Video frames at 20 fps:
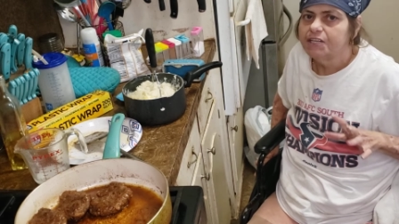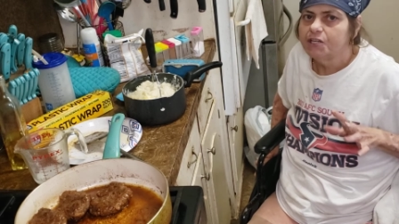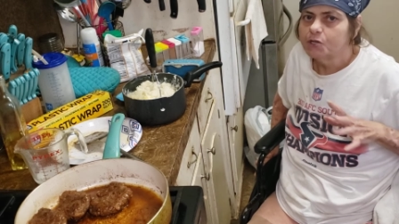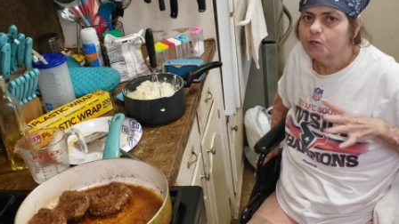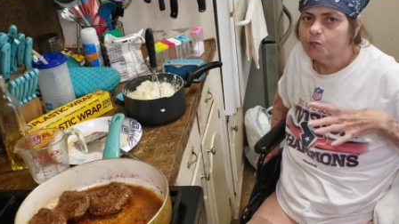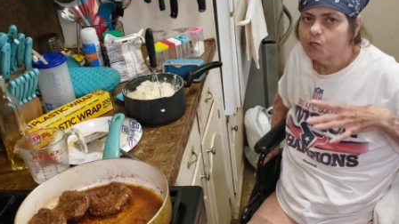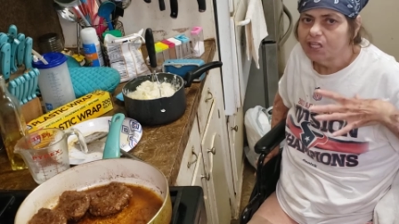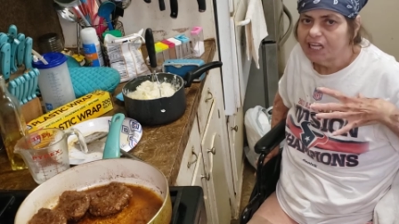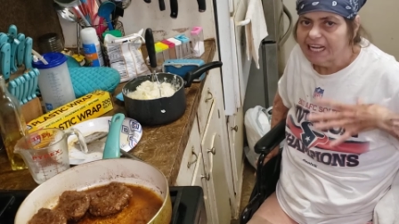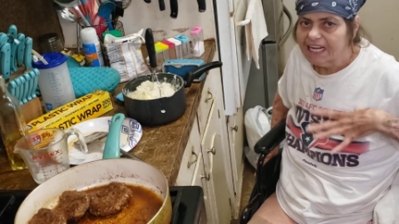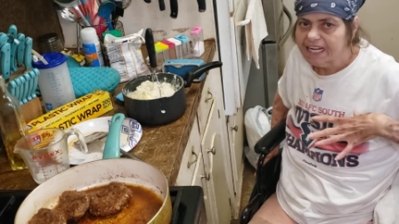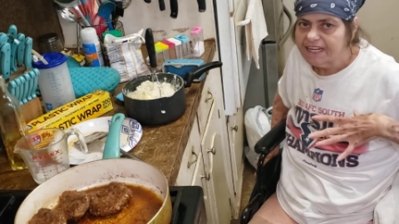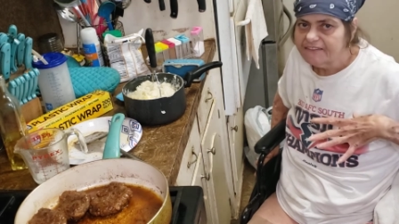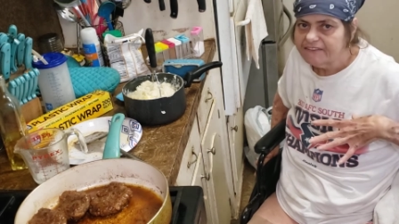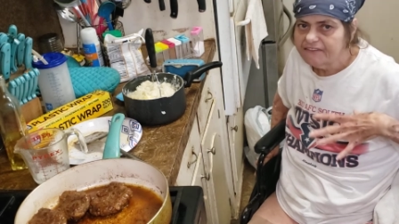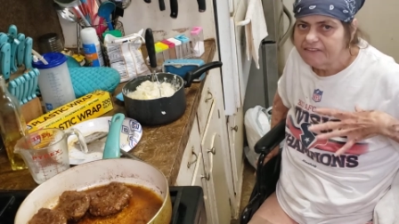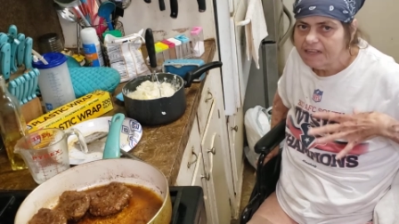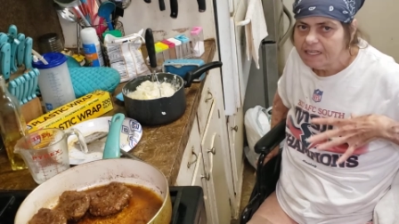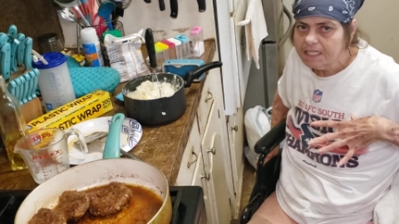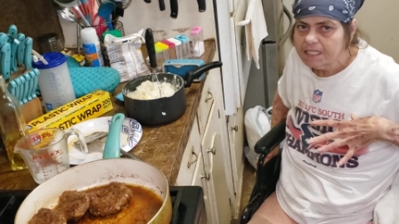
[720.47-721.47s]
your
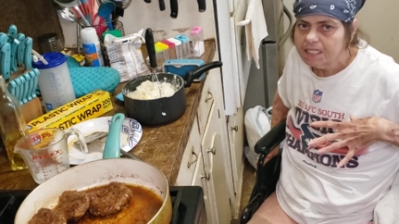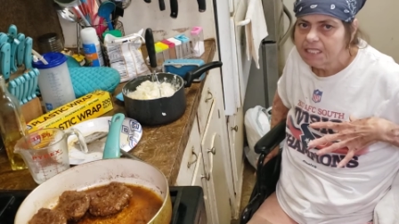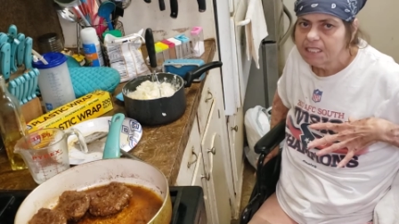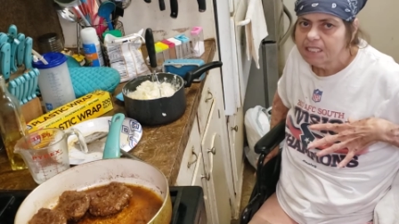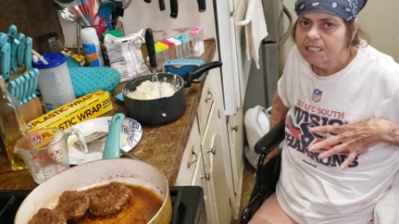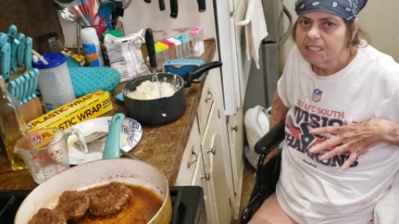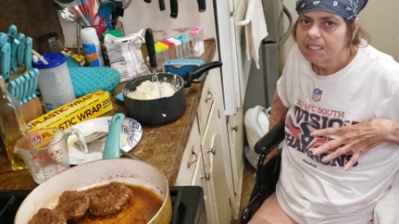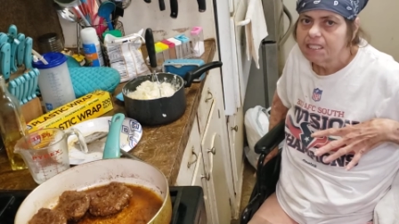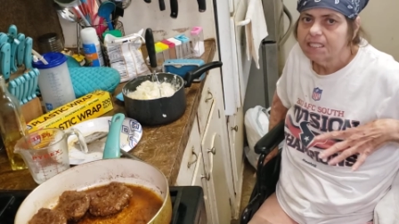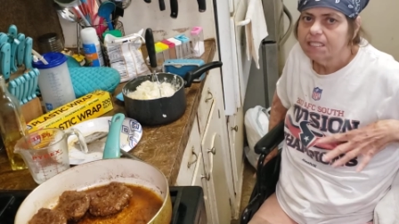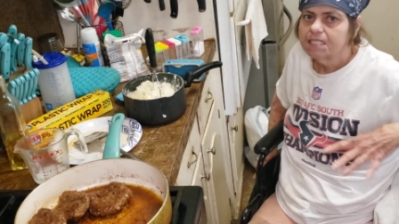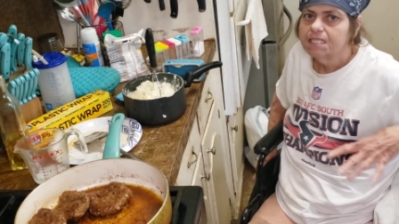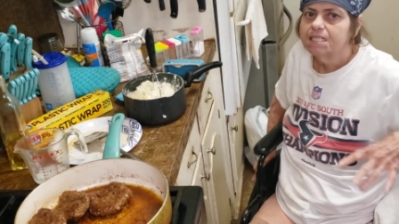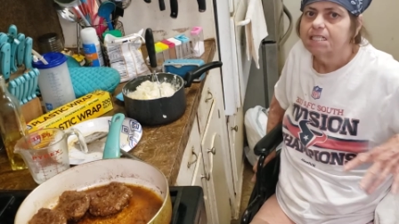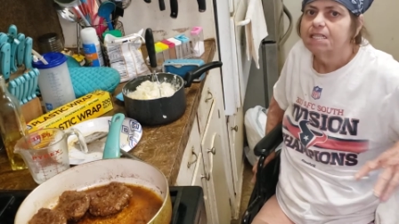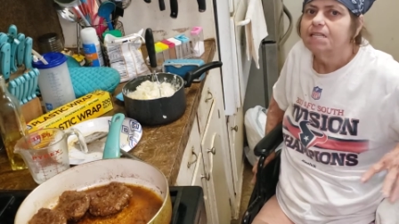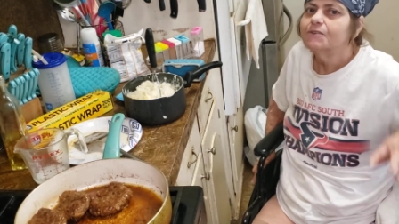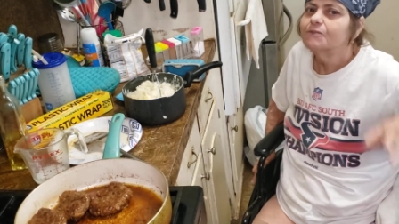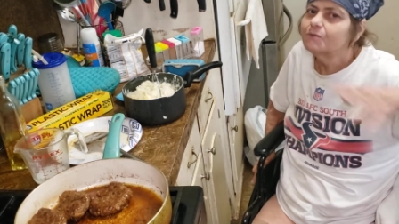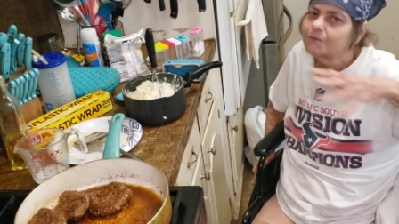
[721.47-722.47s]
love
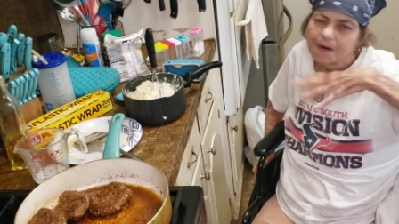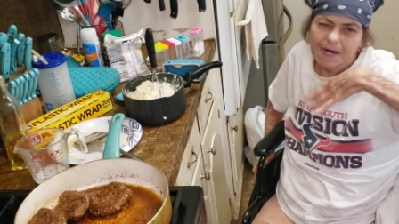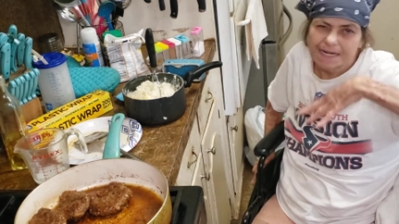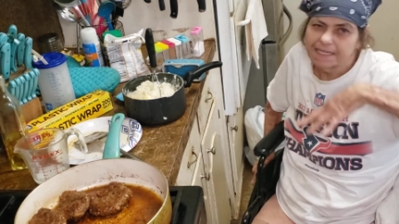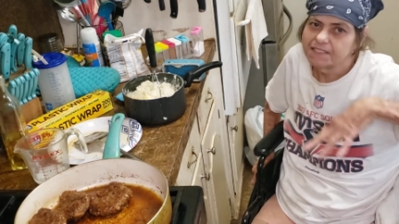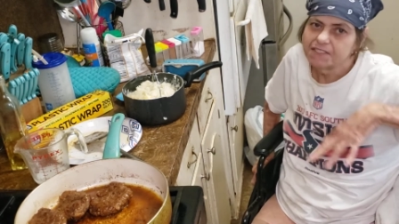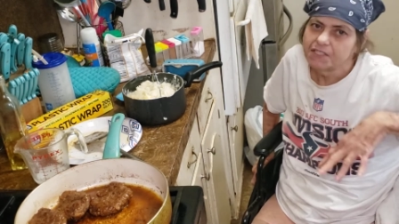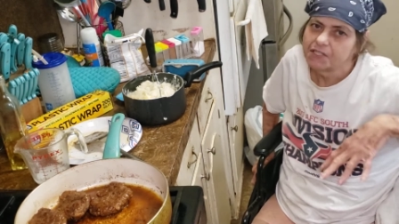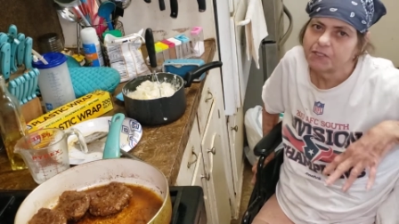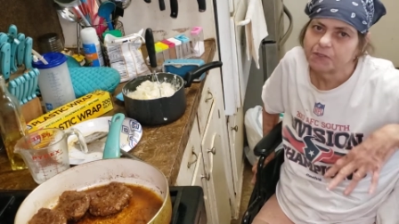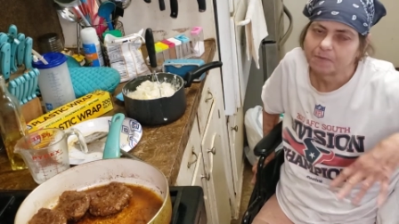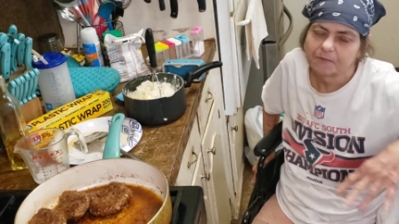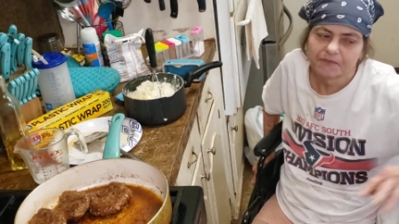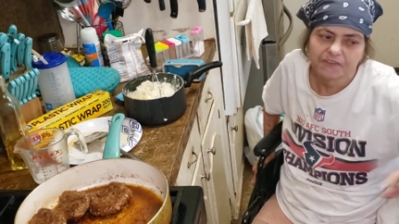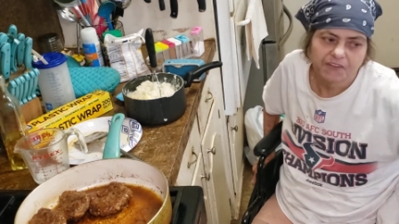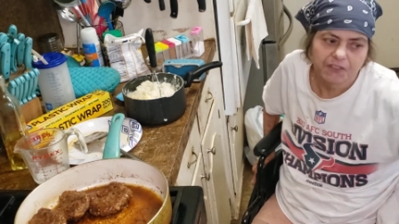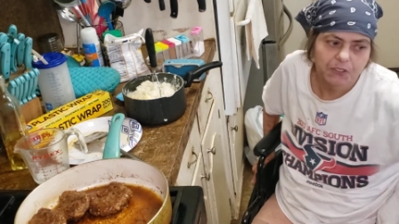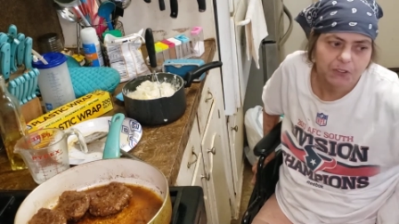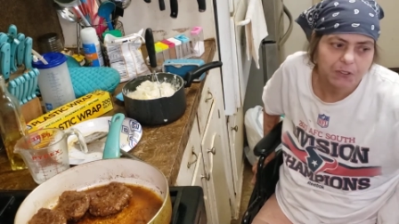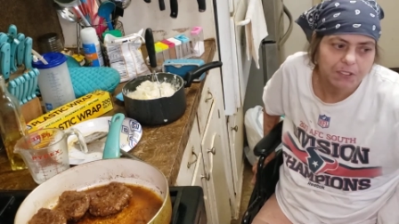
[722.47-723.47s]
right into your
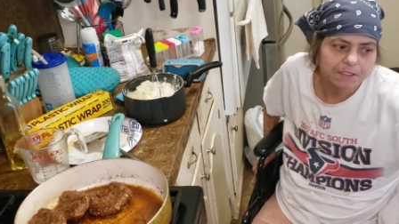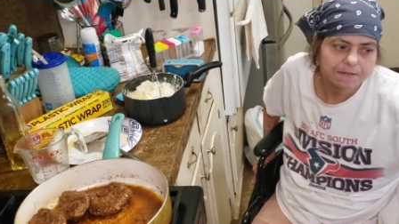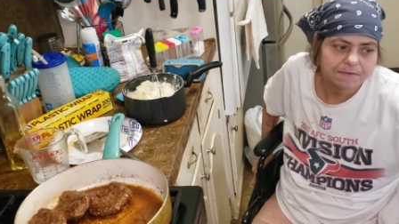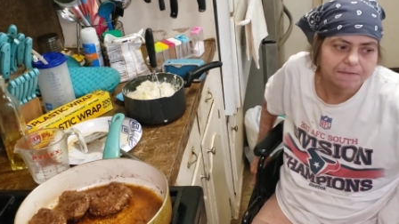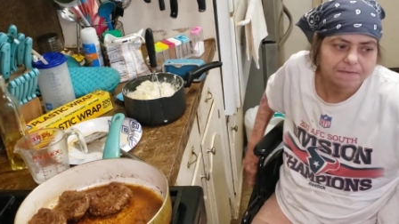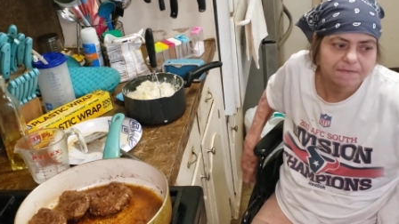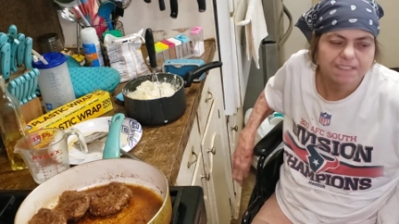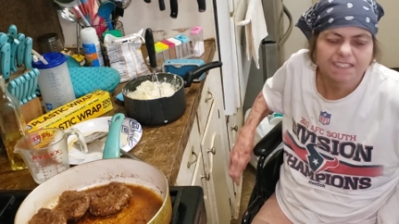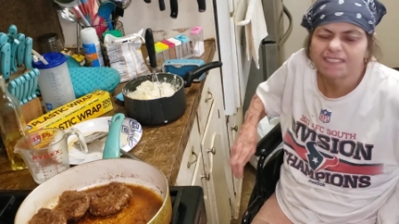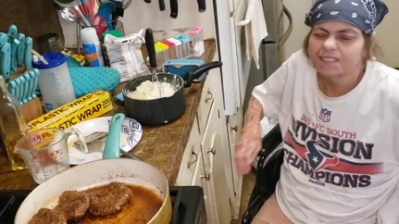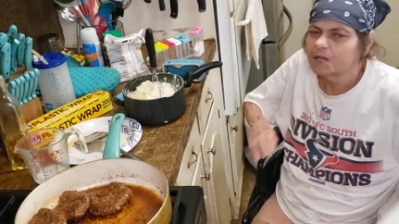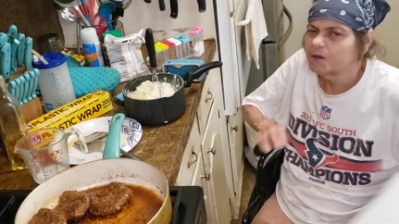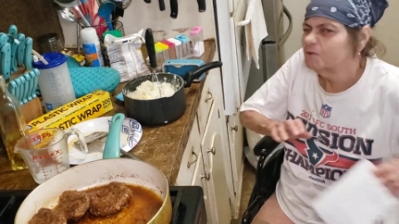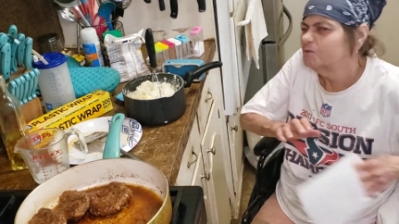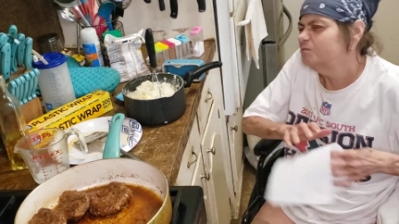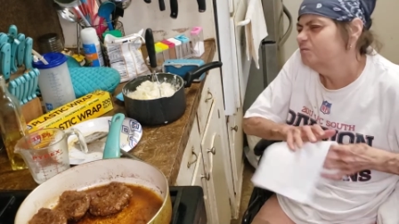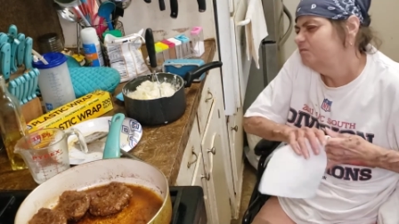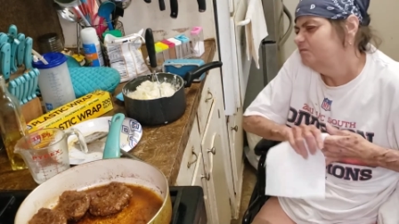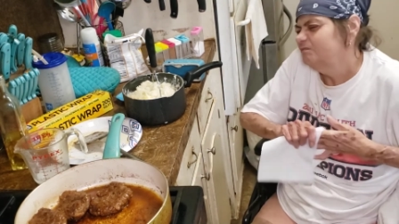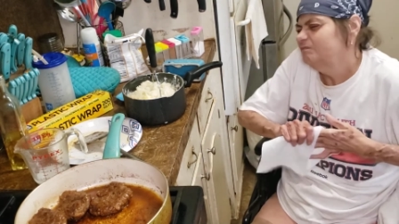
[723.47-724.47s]
food. So,
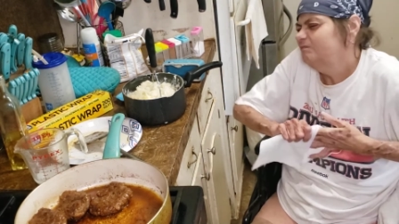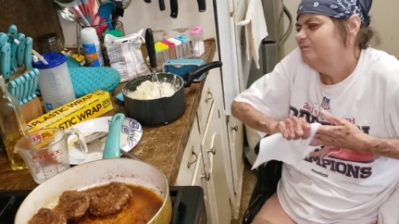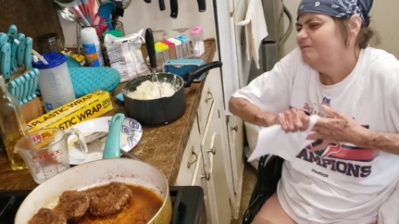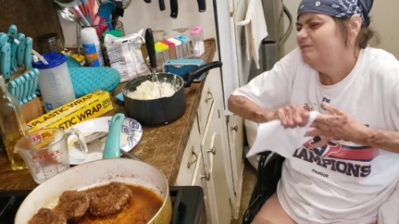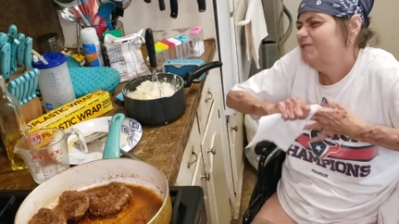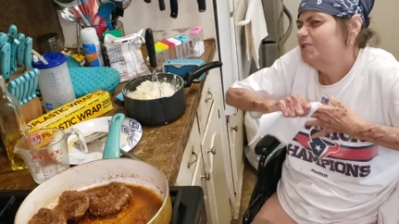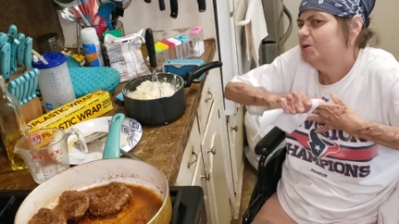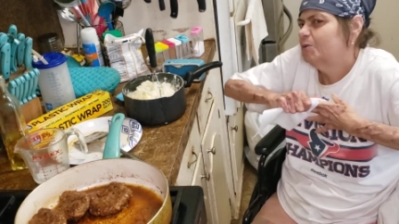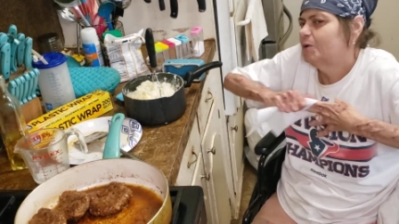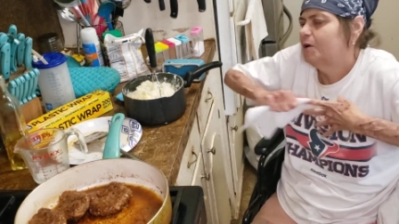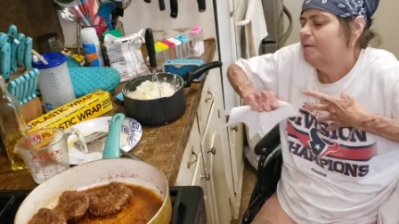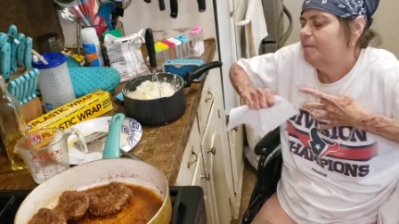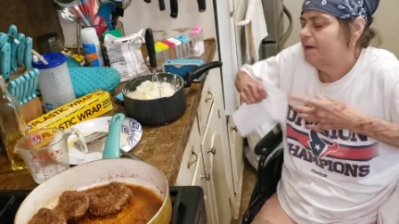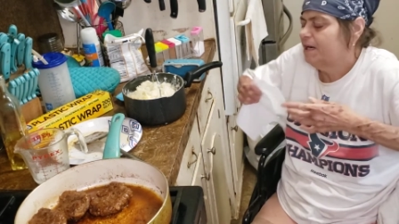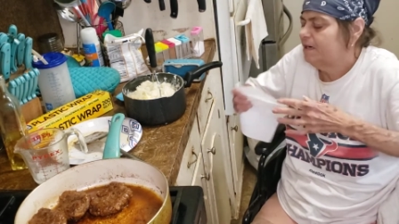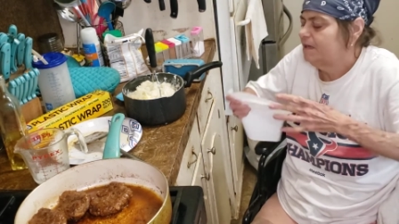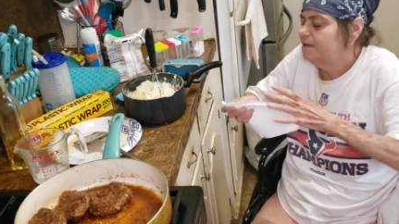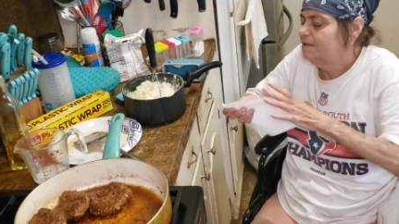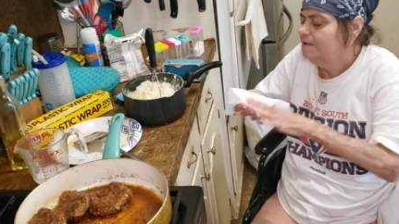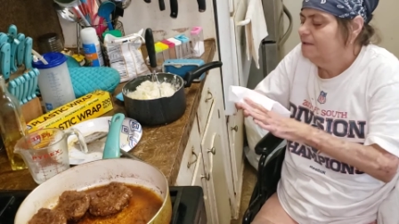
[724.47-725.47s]
don't worry about
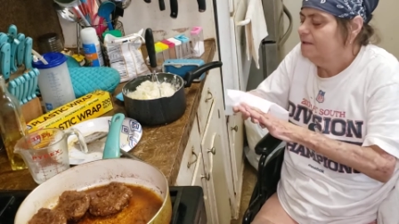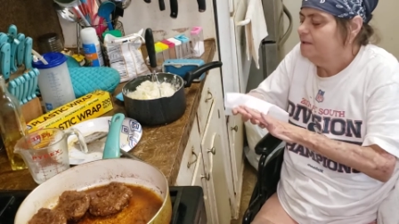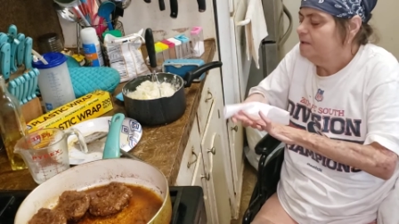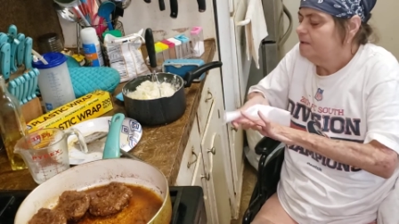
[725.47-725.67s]
it.